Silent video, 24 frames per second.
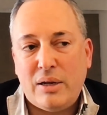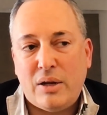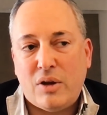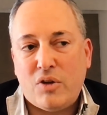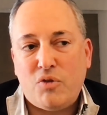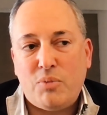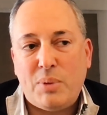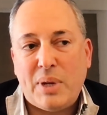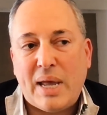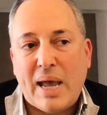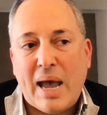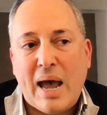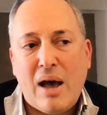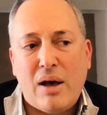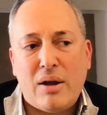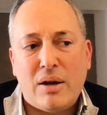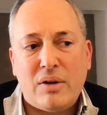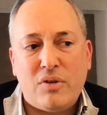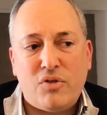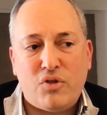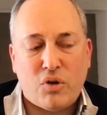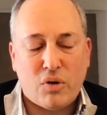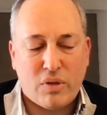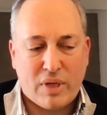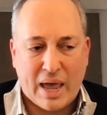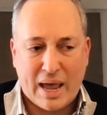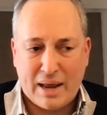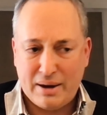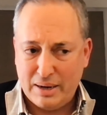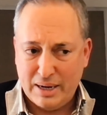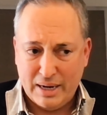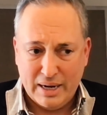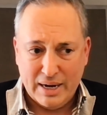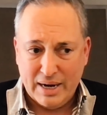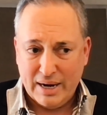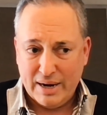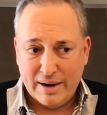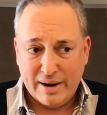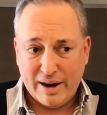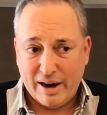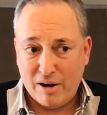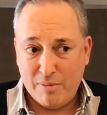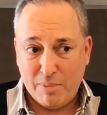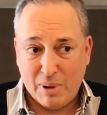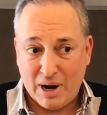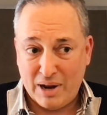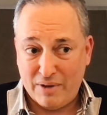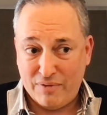You know, speak out so that
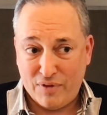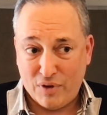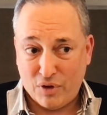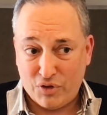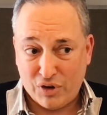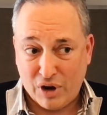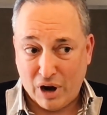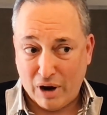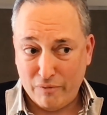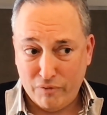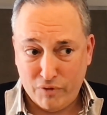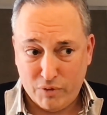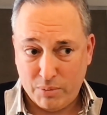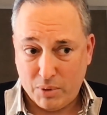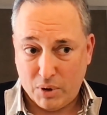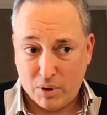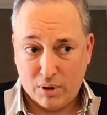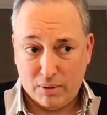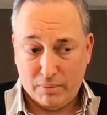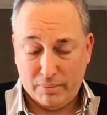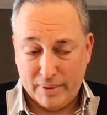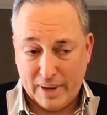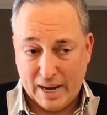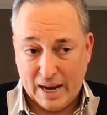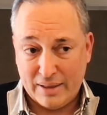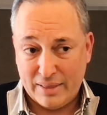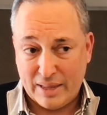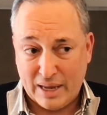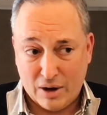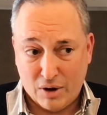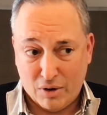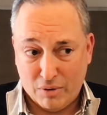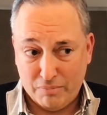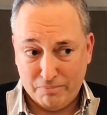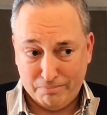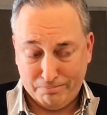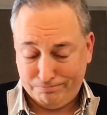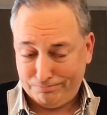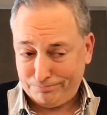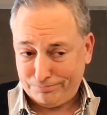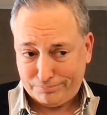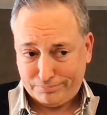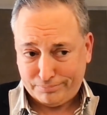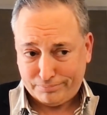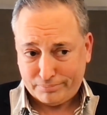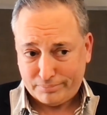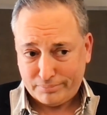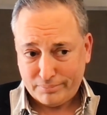everybody feels comfortable and they don't
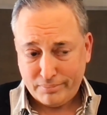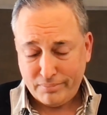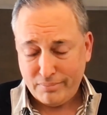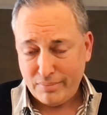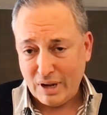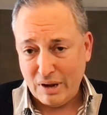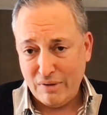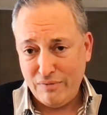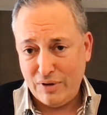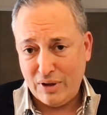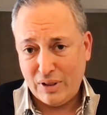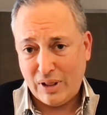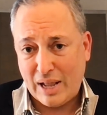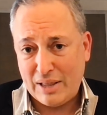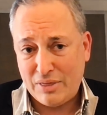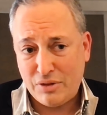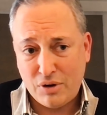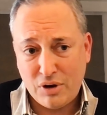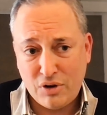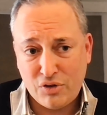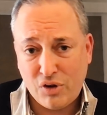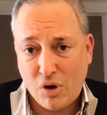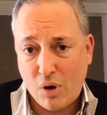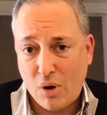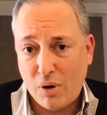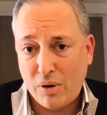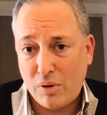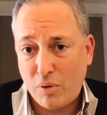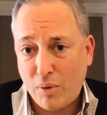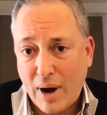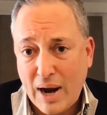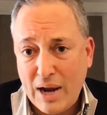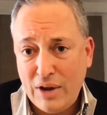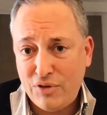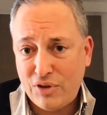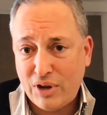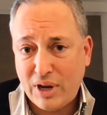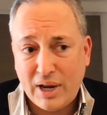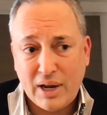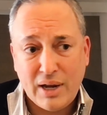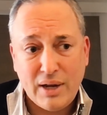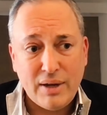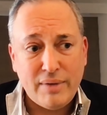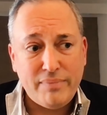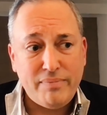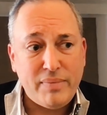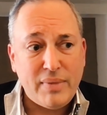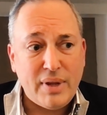feel like they're just going
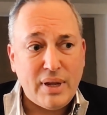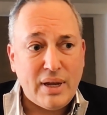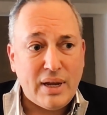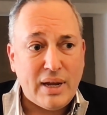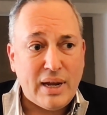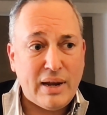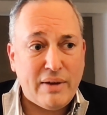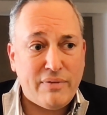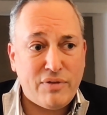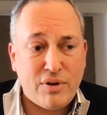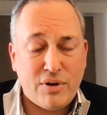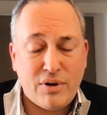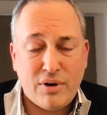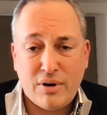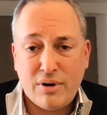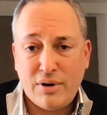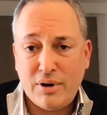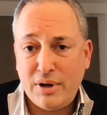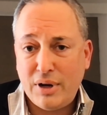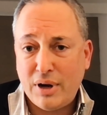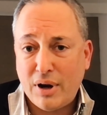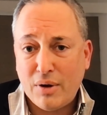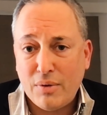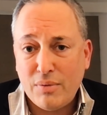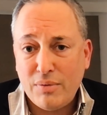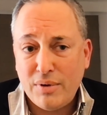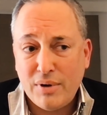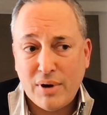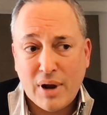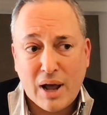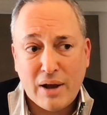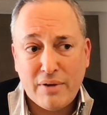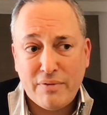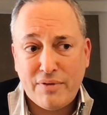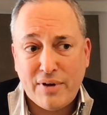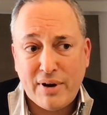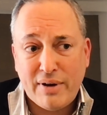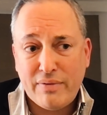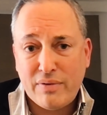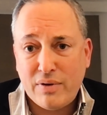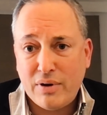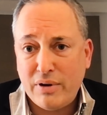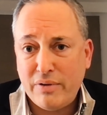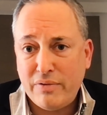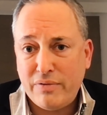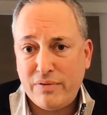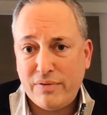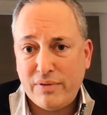crazy if they're you know not in
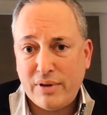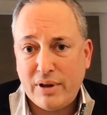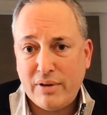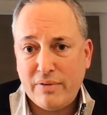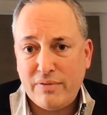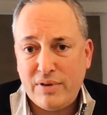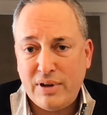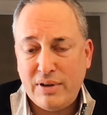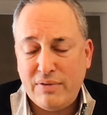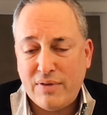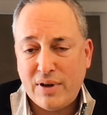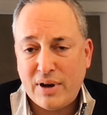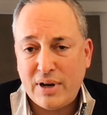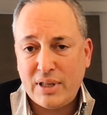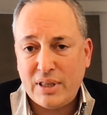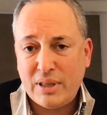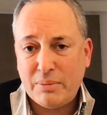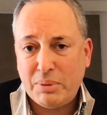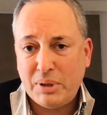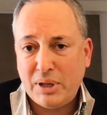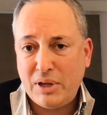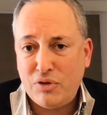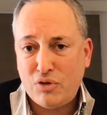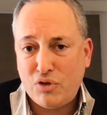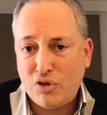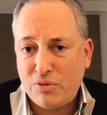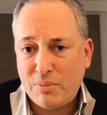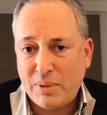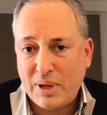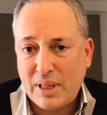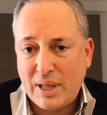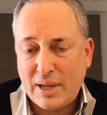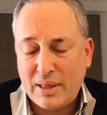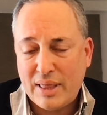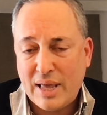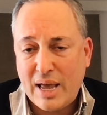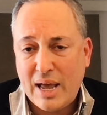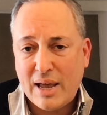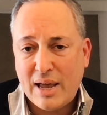favor of of defunding the police or something like